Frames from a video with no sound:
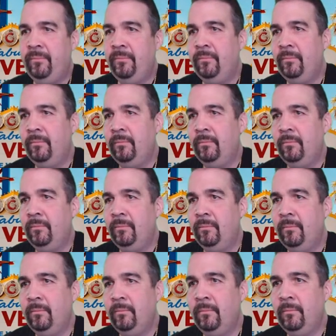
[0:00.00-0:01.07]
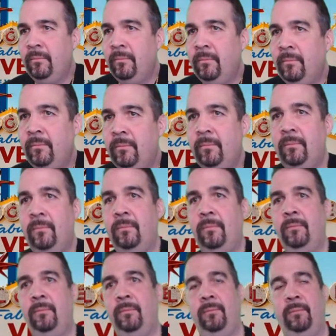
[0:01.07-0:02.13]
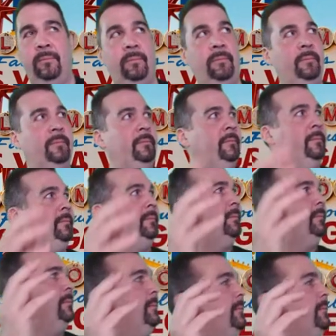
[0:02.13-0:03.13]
This person isn't speaking.